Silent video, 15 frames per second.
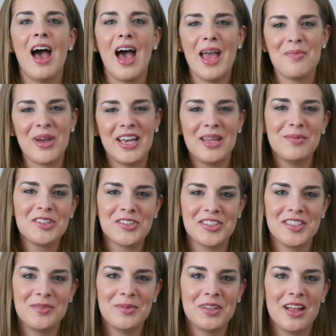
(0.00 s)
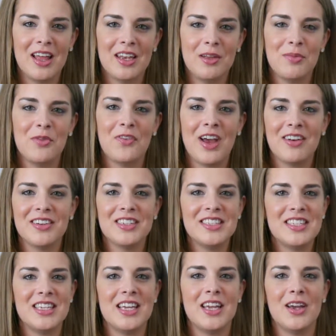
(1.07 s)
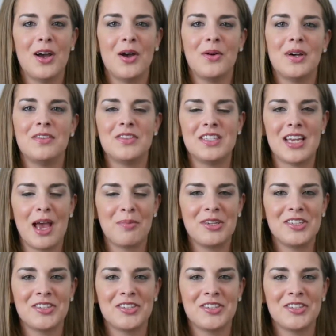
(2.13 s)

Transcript: Hi, my name is Krista McClellan. I'm the founder and CEO of Snappy